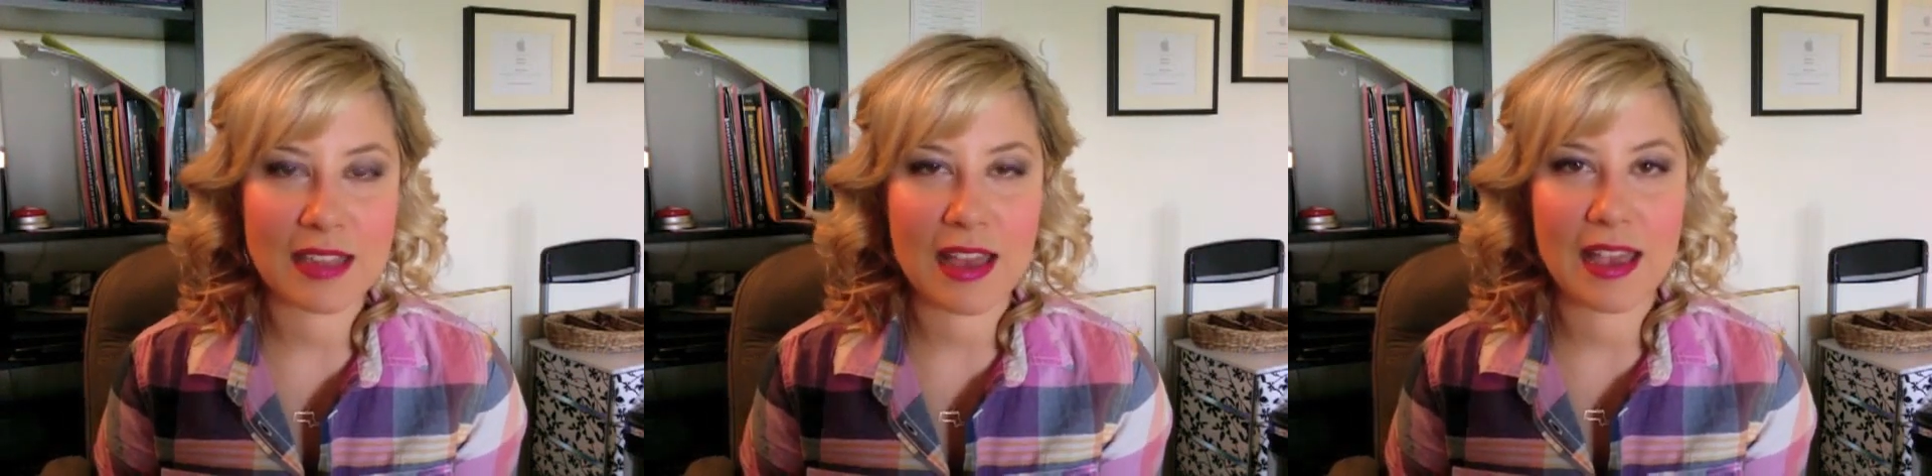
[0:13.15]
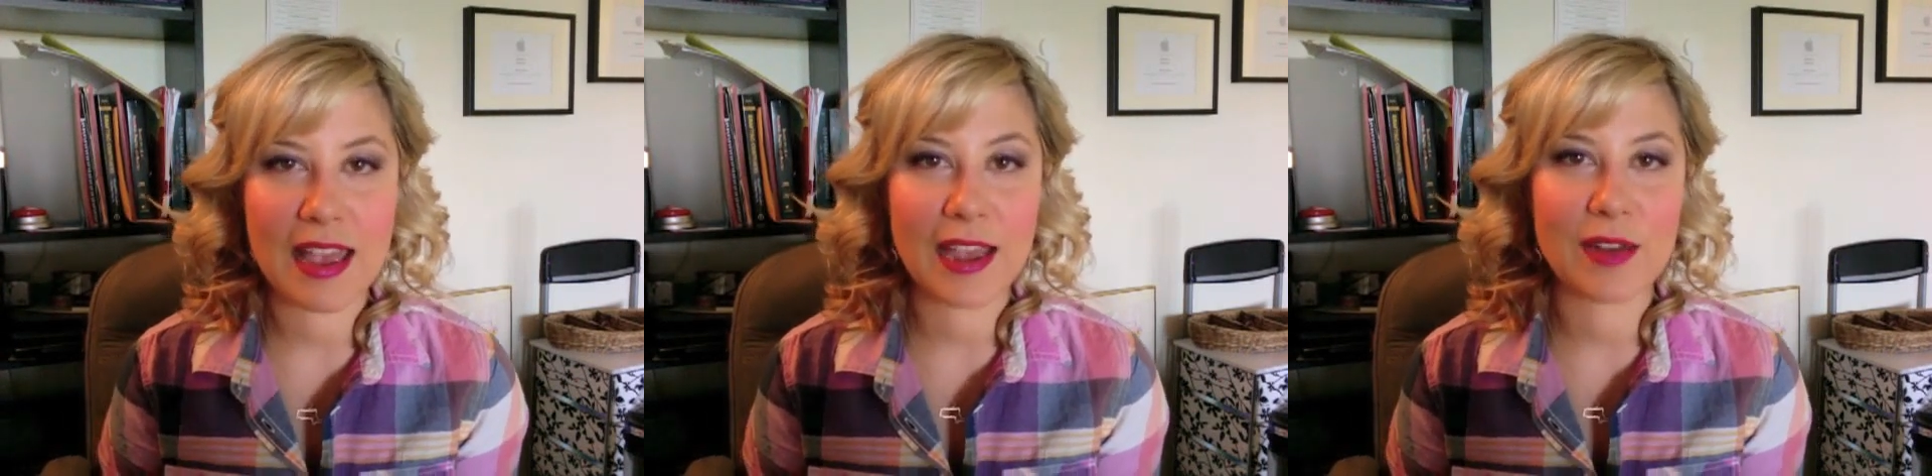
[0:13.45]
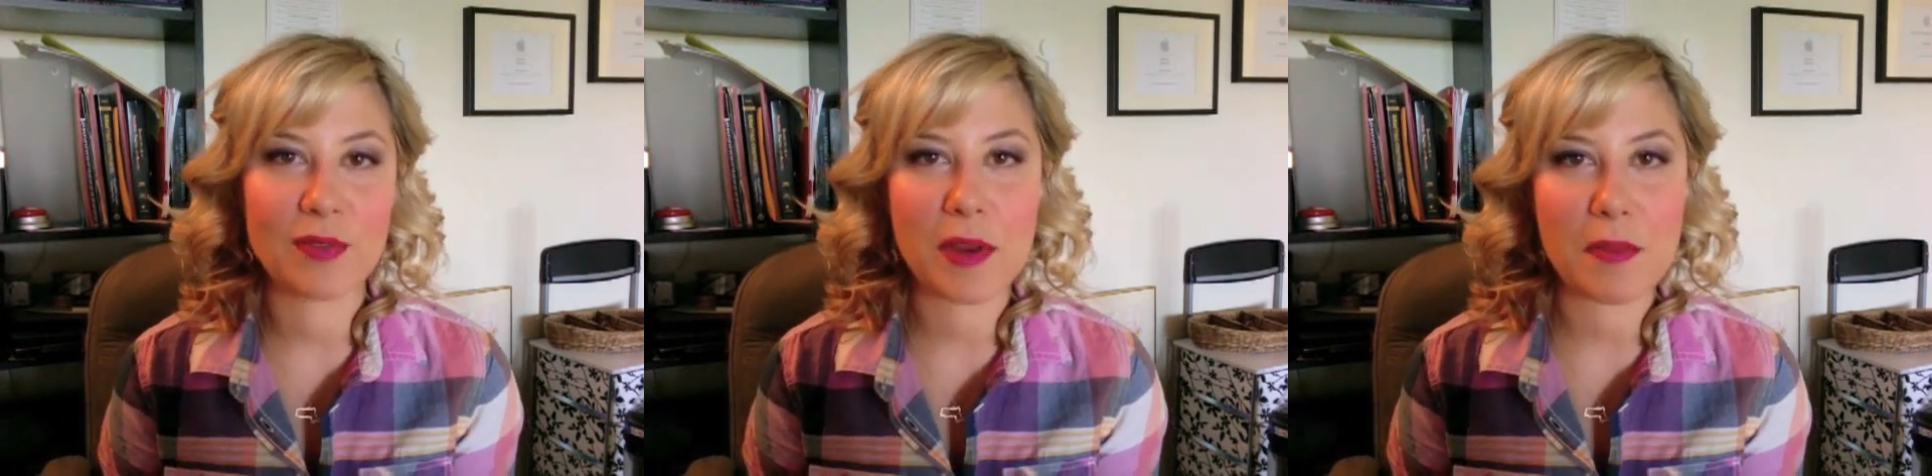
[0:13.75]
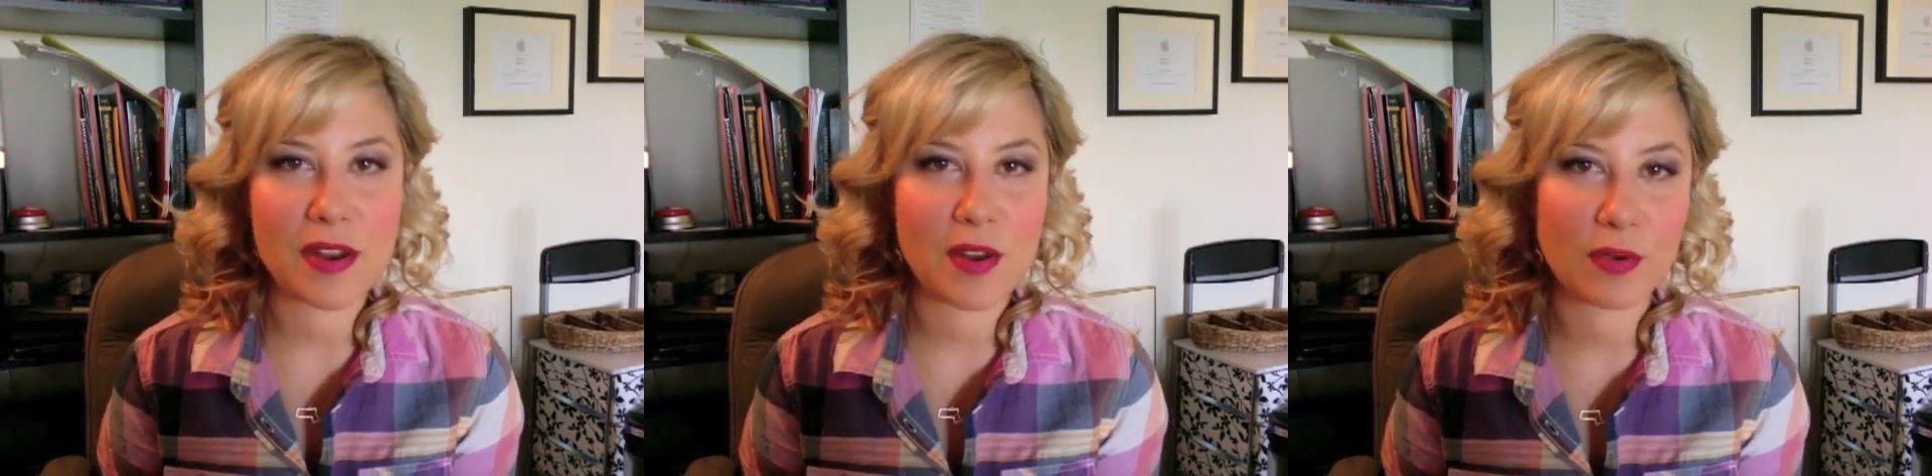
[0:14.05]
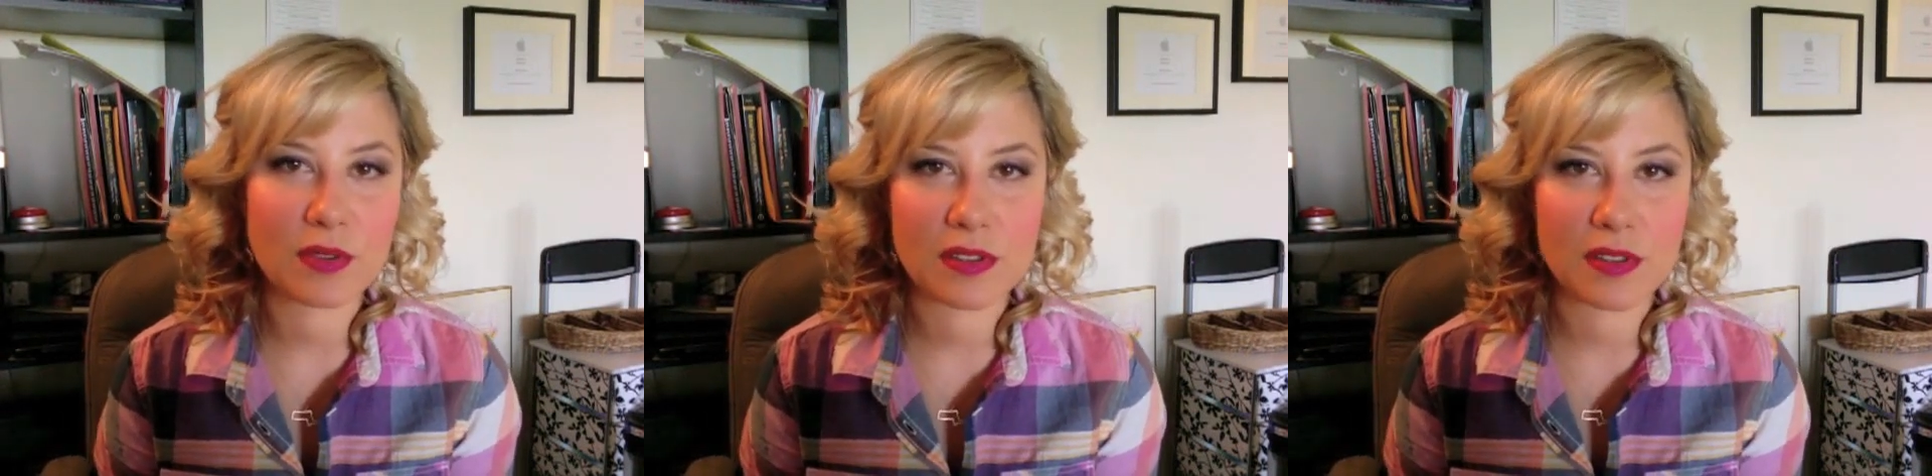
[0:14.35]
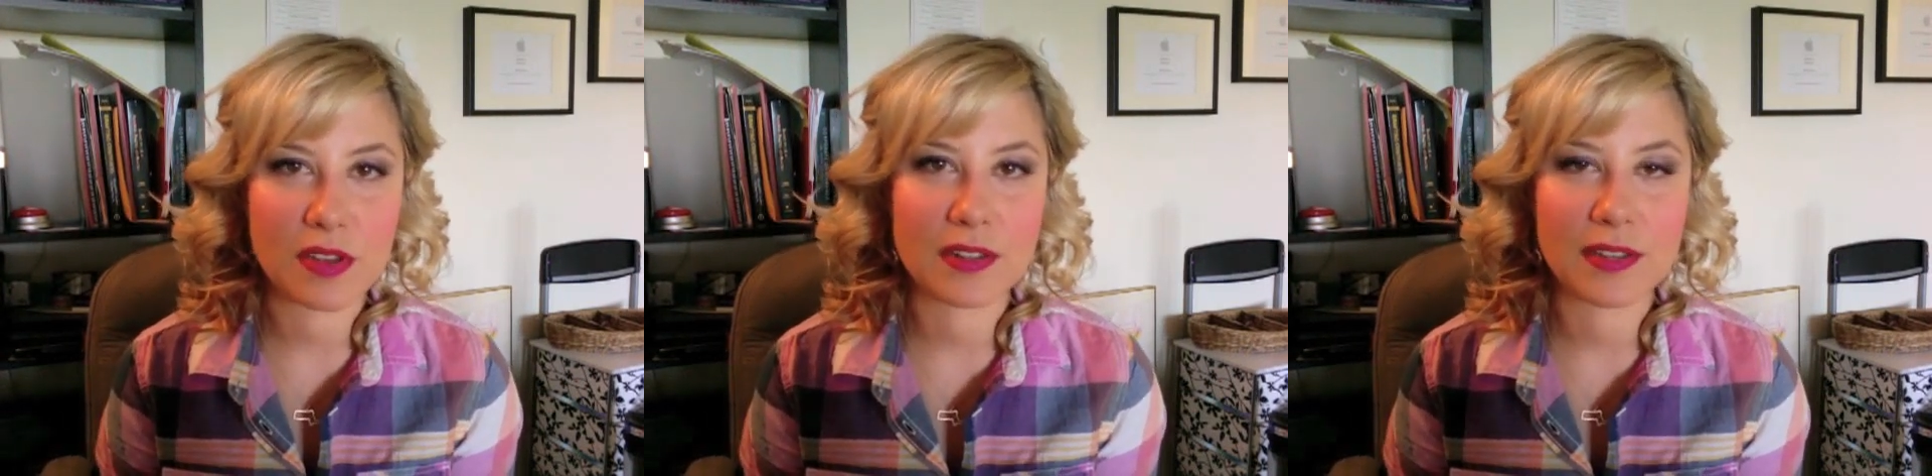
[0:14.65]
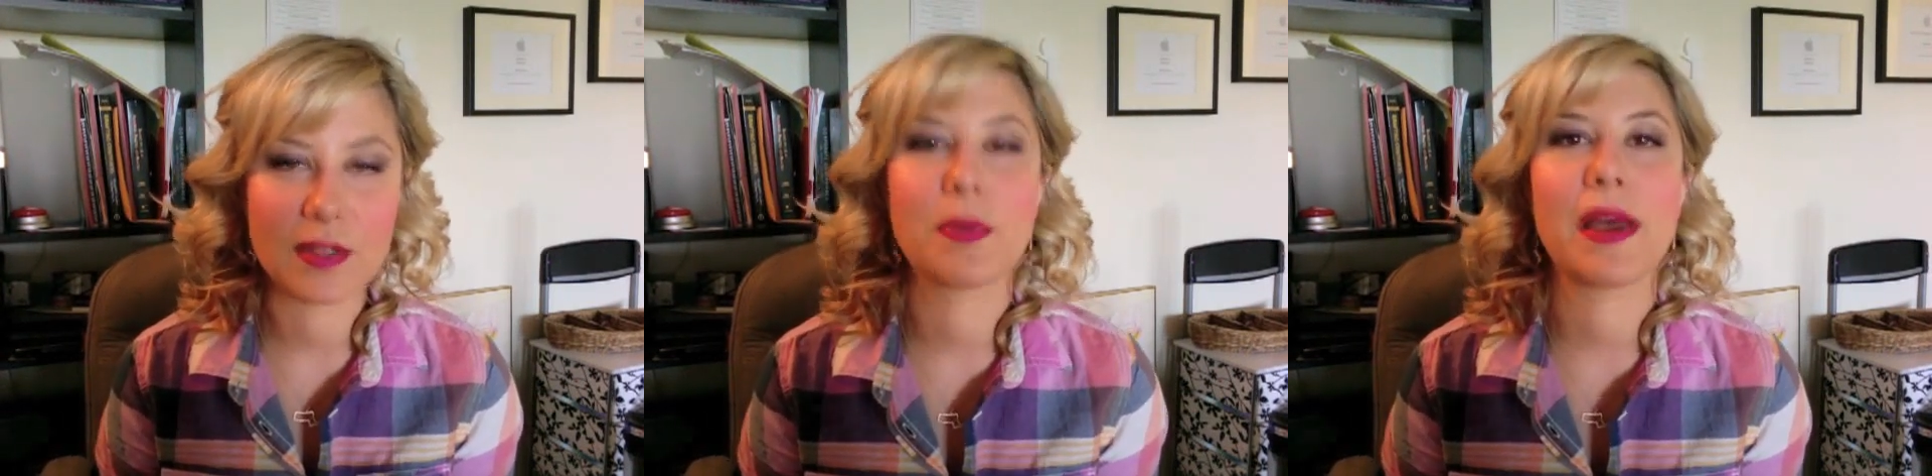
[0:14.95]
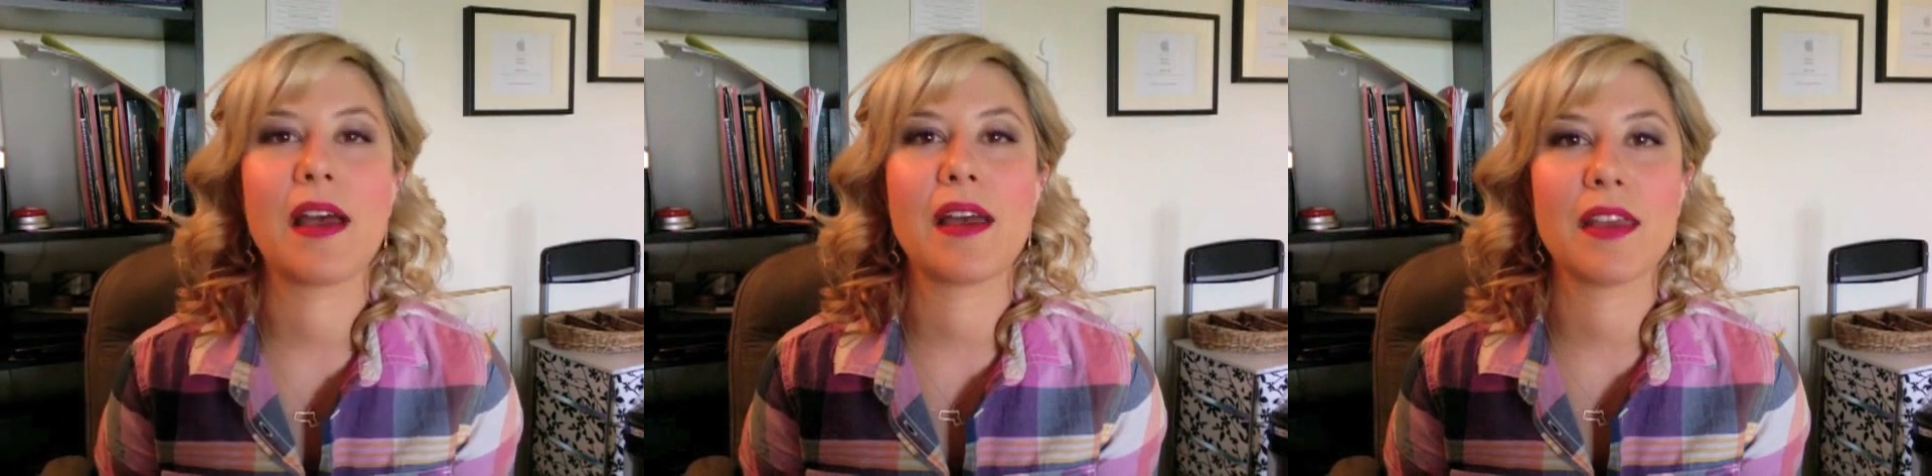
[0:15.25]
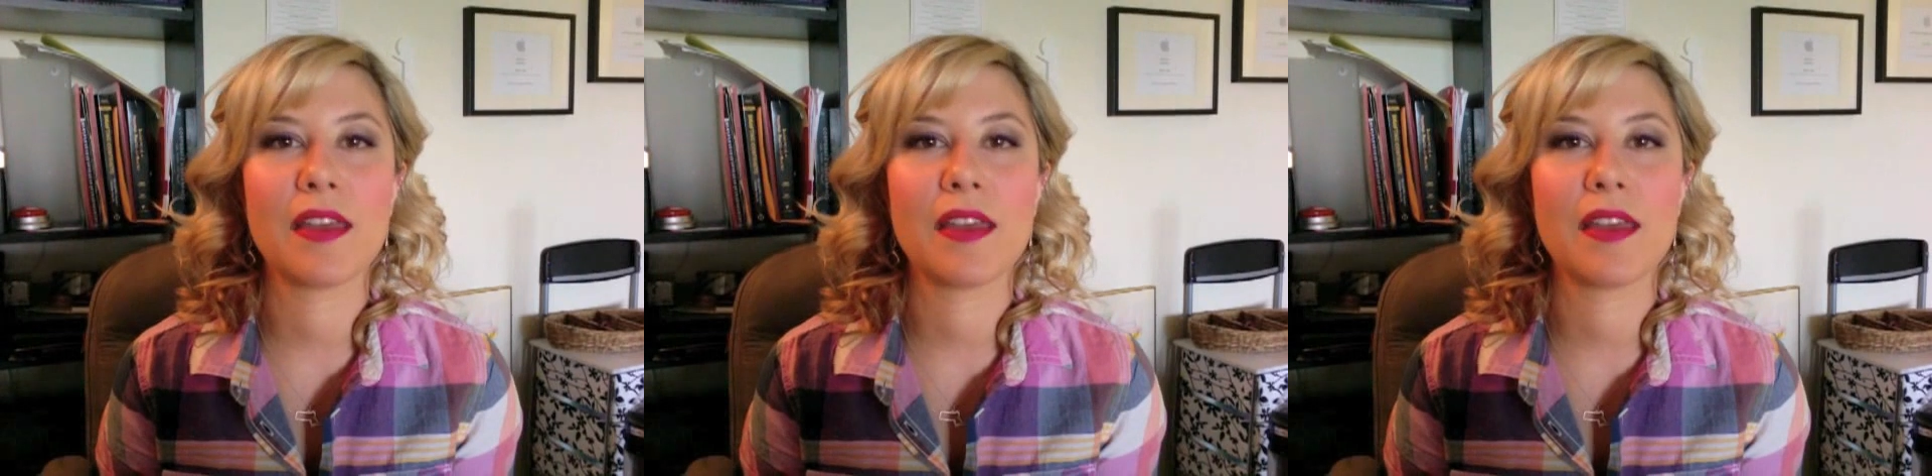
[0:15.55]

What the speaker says: I handwrite my notes on a legal pad,